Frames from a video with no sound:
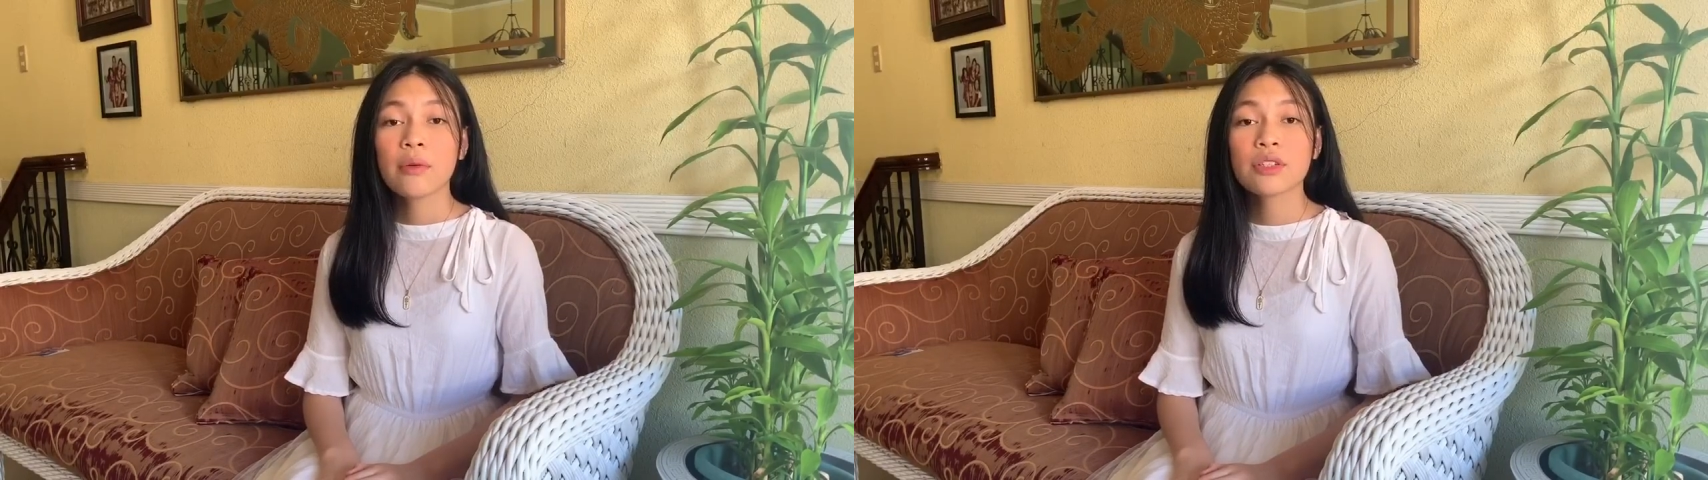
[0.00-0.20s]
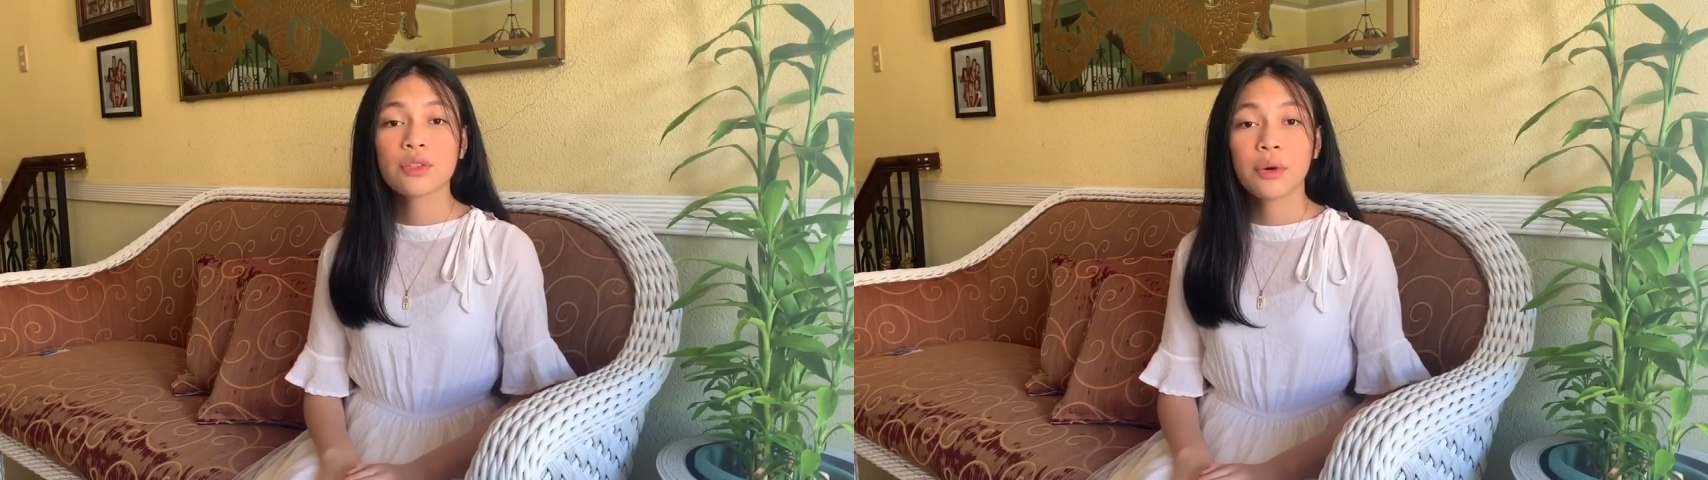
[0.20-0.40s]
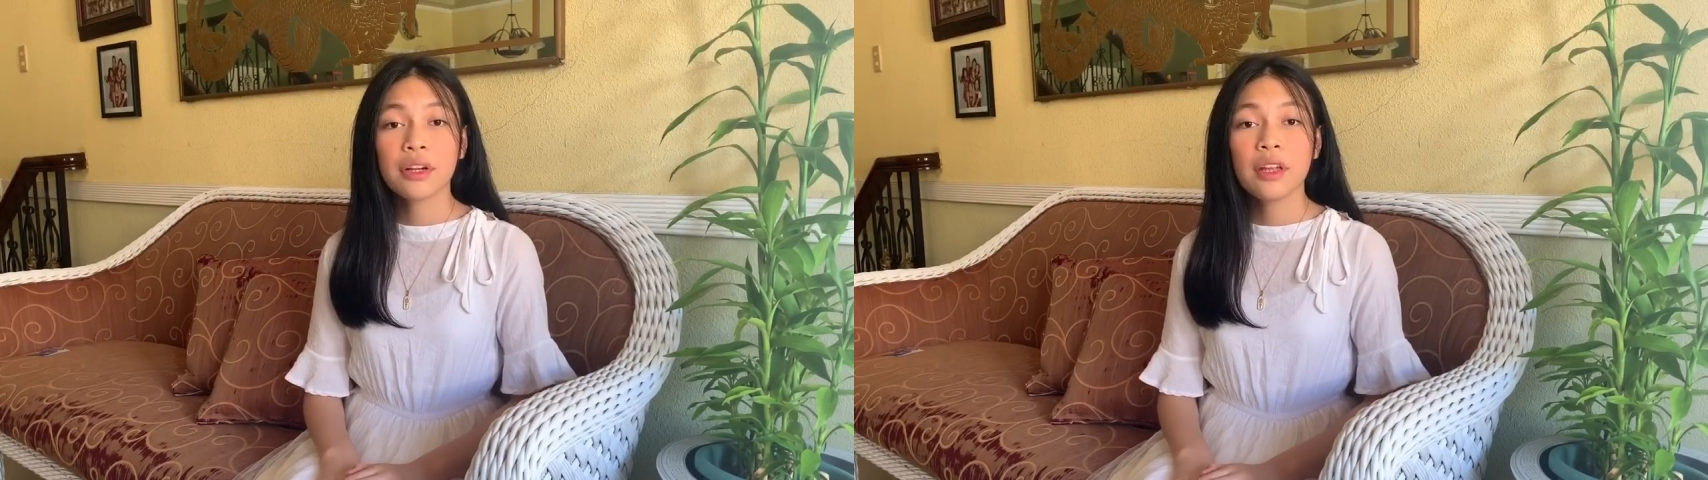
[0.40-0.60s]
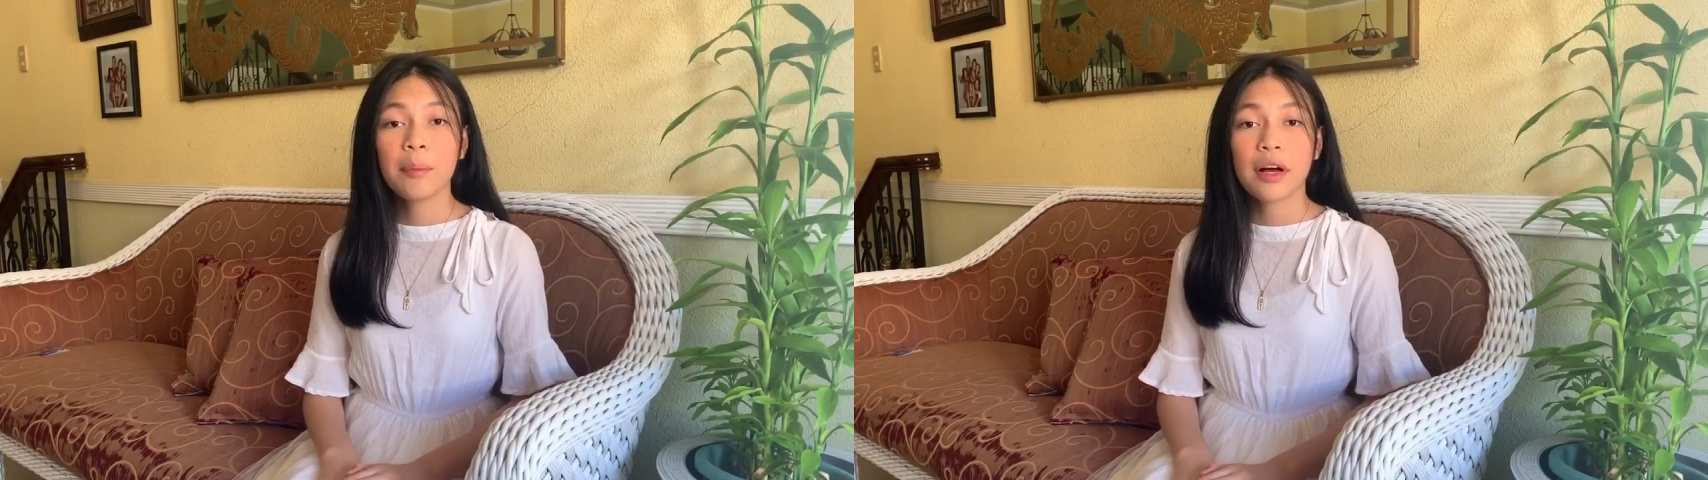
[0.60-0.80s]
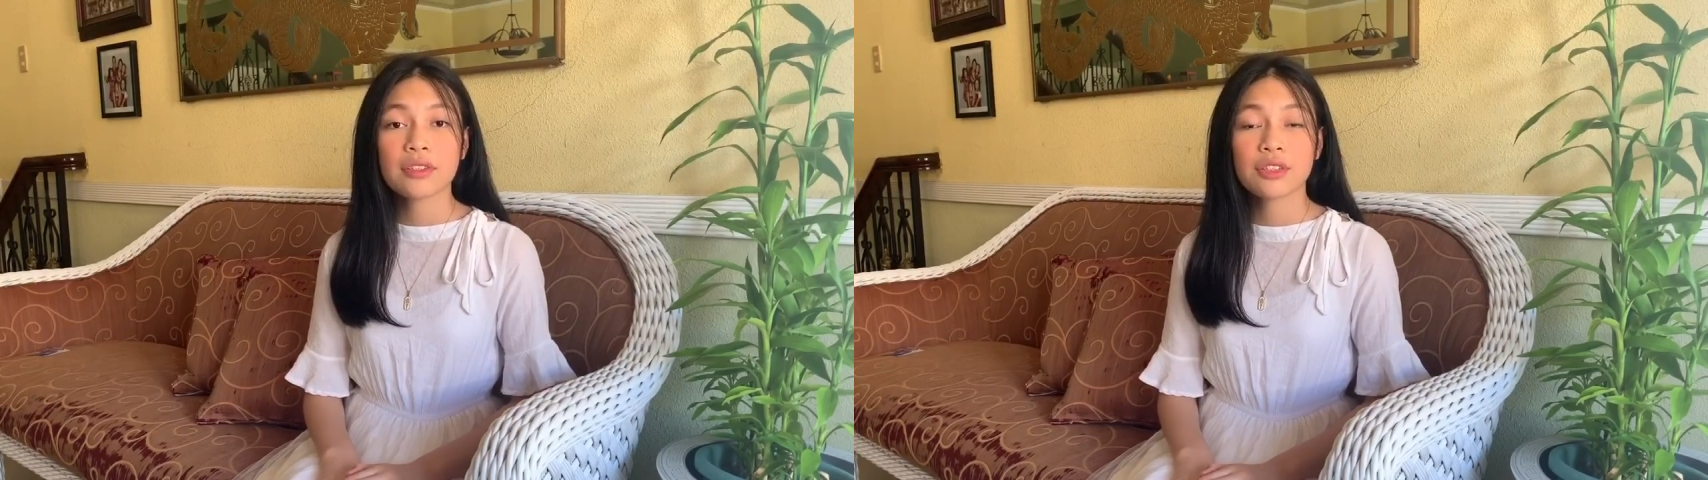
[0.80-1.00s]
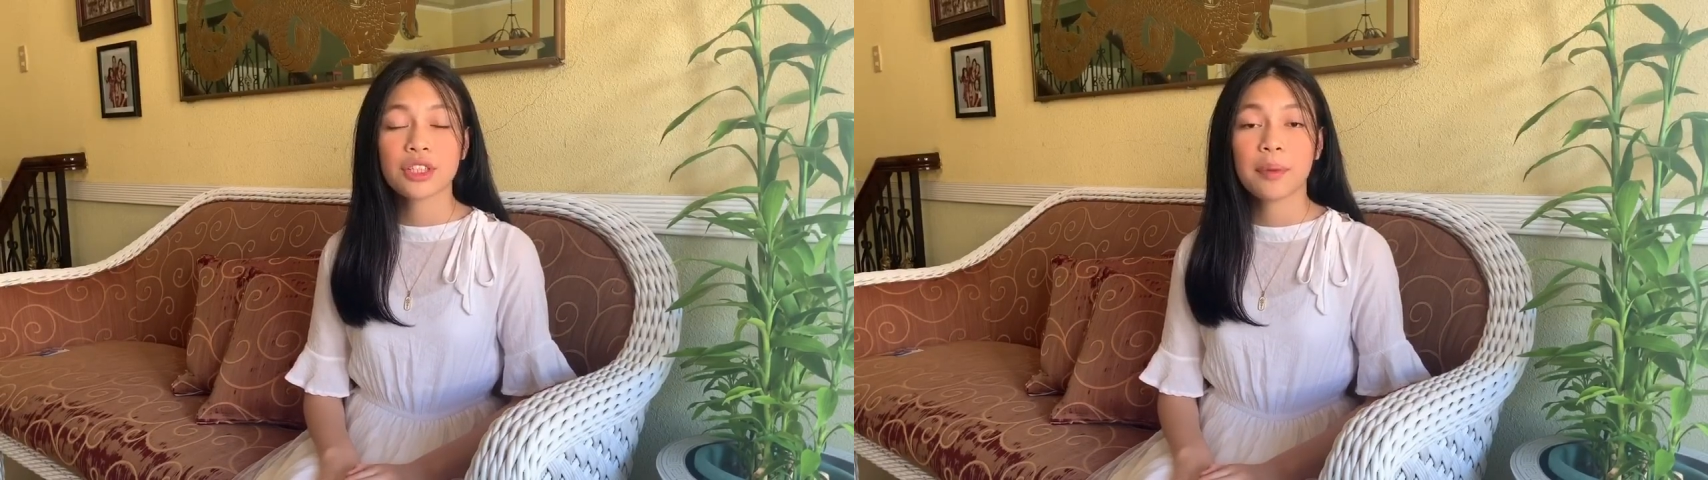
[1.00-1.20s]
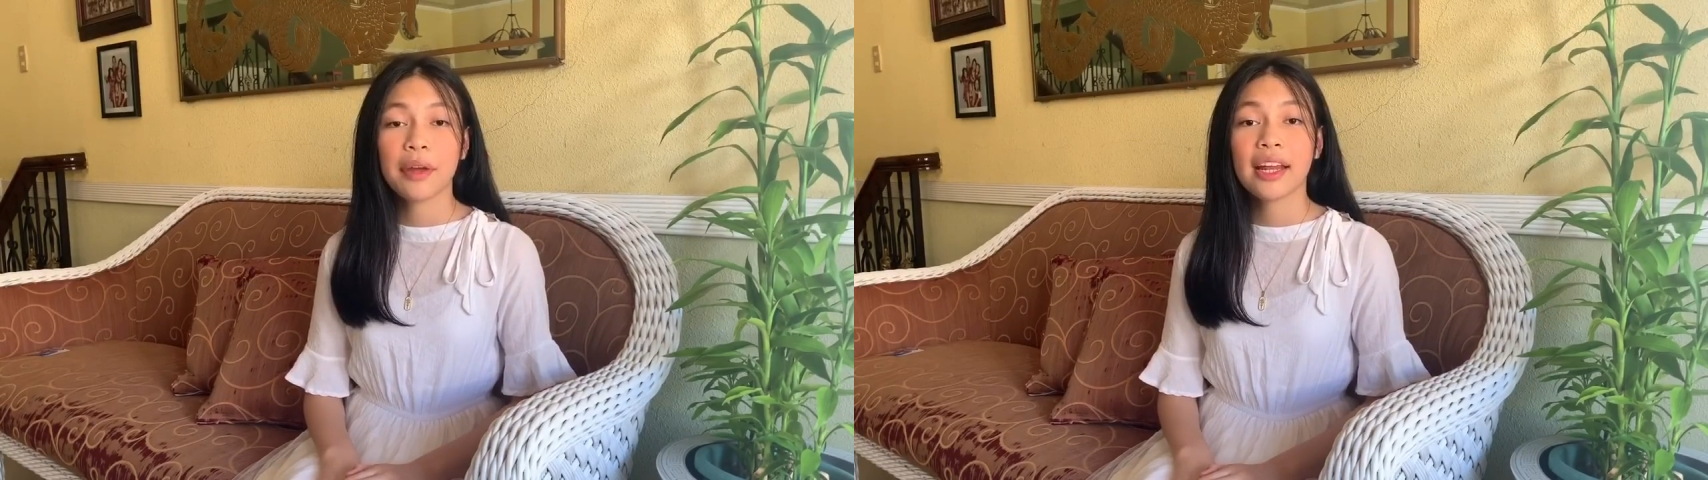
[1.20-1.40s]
restored the apostleship